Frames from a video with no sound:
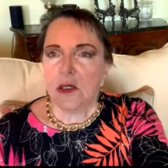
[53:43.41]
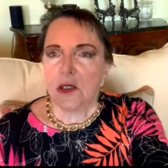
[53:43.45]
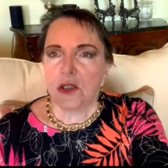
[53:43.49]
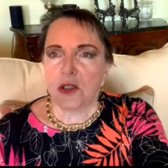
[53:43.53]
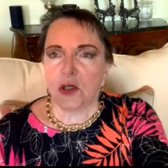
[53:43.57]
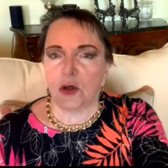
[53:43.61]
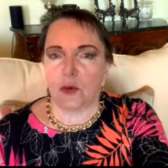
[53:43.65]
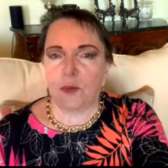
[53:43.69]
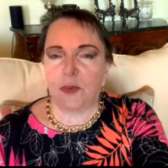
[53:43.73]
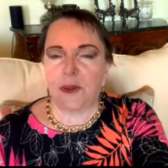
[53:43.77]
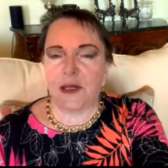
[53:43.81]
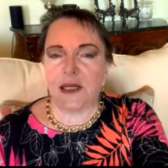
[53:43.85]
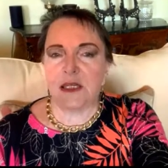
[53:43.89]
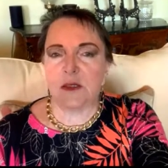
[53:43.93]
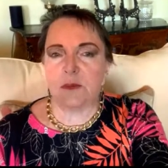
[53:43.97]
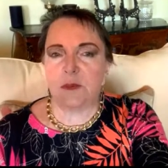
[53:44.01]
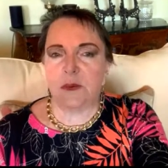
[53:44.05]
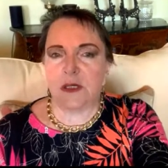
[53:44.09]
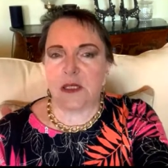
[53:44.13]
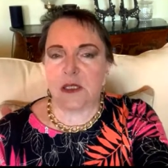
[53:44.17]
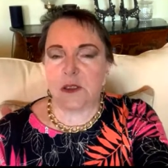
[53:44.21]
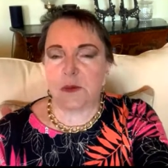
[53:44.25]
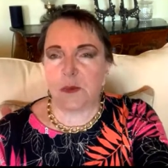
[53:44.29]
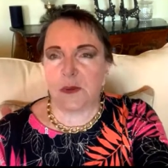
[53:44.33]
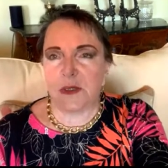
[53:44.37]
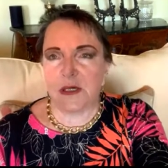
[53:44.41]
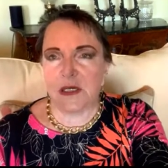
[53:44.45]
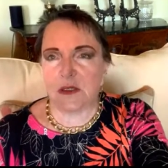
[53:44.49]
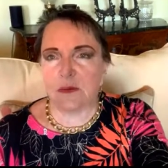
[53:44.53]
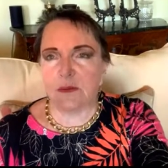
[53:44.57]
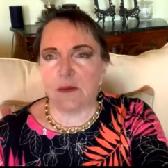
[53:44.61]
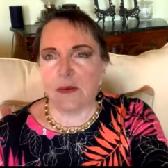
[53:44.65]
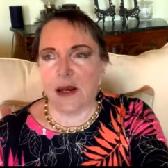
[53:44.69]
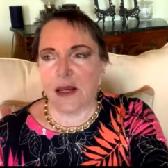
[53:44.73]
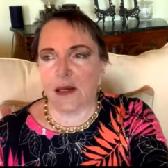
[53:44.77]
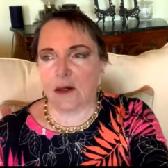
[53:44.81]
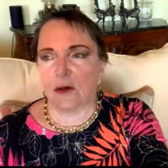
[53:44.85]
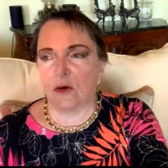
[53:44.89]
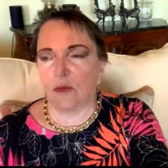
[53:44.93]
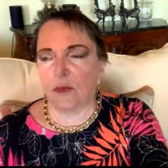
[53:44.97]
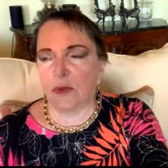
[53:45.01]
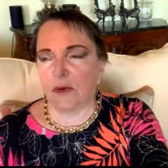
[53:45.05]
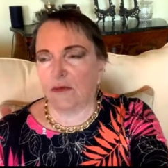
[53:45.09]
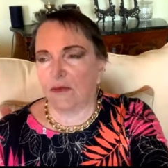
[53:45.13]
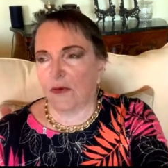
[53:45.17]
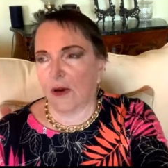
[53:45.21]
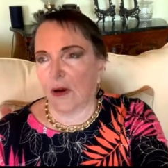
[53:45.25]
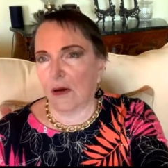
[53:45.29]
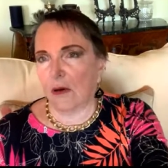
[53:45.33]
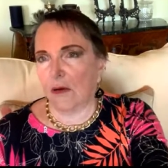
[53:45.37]
So please, please, please, Michael,
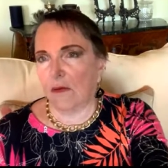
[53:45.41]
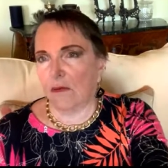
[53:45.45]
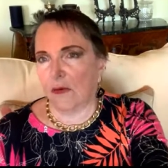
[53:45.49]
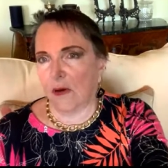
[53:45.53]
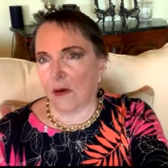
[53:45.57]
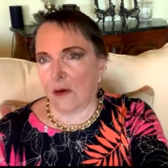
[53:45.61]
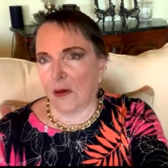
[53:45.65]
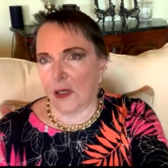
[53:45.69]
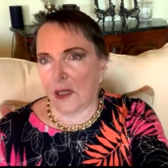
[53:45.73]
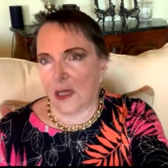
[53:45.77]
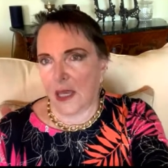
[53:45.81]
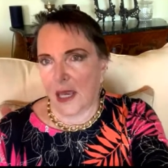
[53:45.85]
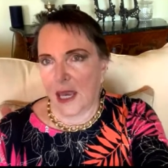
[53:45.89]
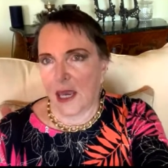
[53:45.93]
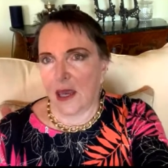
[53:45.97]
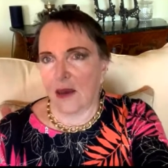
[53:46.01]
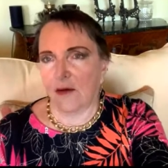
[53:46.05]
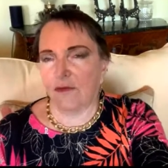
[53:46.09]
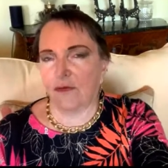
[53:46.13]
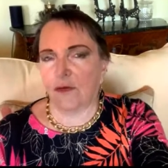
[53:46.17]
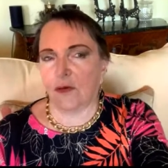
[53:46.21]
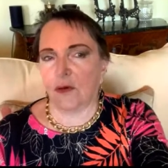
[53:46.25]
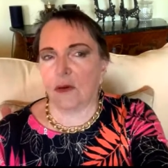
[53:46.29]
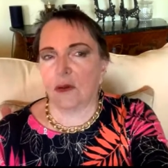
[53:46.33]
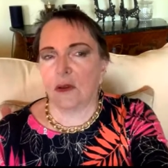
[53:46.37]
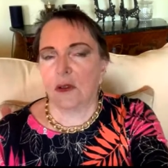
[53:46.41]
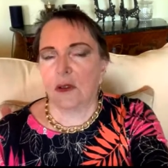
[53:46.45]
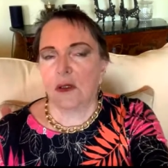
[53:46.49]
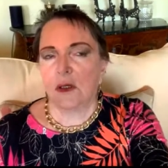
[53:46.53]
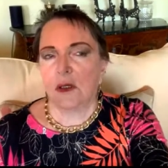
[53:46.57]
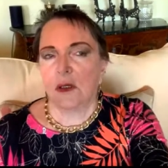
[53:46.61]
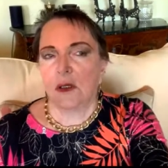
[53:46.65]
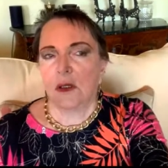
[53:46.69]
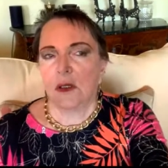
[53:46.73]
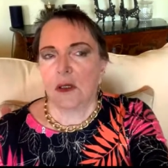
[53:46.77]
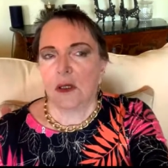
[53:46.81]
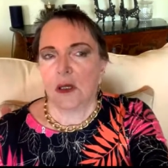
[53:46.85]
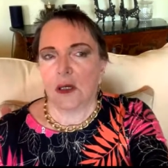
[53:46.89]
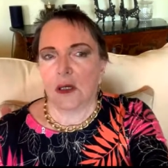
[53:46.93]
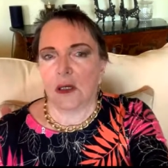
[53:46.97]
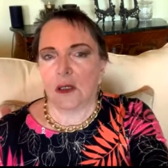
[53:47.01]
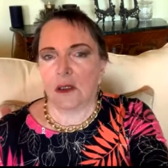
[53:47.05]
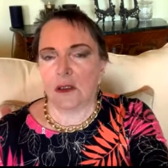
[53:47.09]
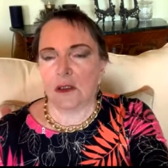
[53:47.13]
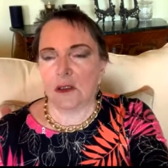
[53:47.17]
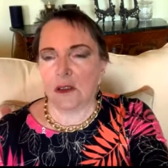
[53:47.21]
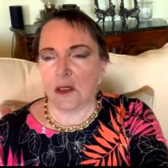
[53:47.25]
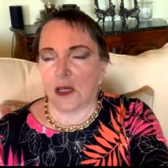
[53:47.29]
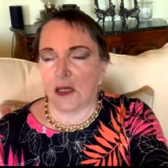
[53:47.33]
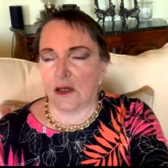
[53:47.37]
be very, very careful.
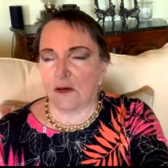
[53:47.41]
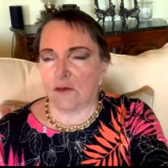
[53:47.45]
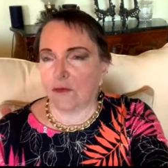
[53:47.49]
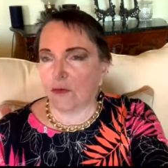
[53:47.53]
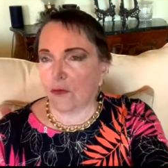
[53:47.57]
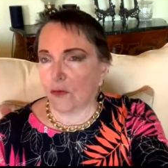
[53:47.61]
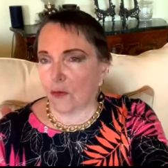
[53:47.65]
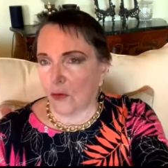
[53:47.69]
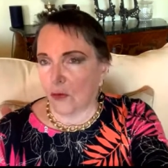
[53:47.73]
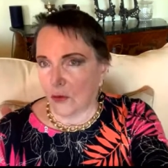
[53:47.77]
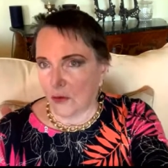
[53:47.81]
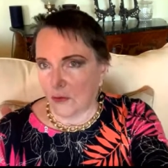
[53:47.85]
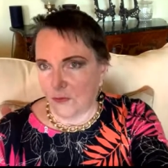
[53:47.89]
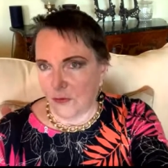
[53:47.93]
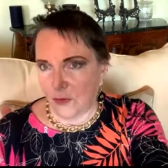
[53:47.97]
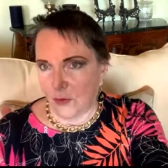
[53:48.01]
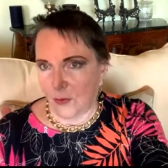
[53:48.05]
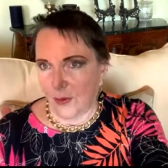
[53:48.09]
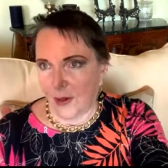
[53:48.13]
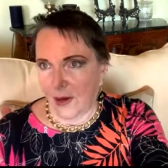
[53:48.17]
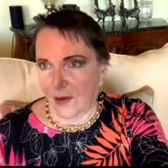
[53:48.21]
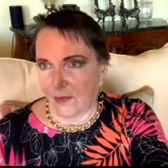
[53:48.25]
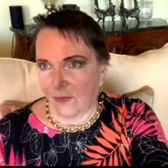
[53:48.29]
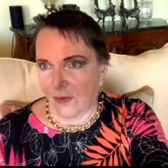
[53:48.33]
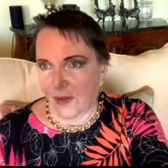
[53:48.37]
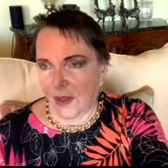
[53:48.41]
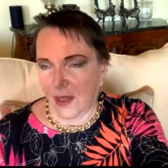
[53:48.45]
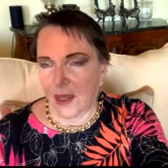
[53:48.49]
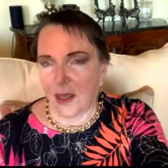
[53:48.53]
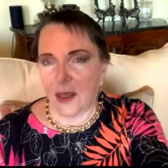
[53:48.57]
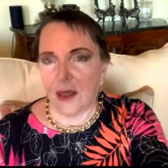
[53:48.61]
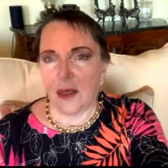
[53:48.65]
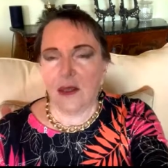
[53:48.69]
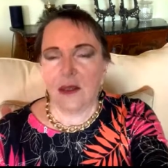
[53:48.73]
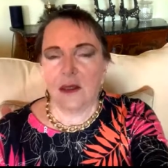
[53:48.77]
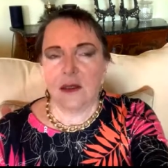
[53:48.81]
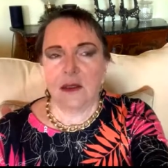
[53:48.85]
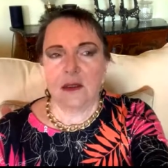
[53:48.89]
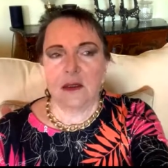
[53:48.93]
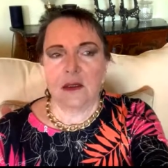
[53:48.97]
And for all of you out there,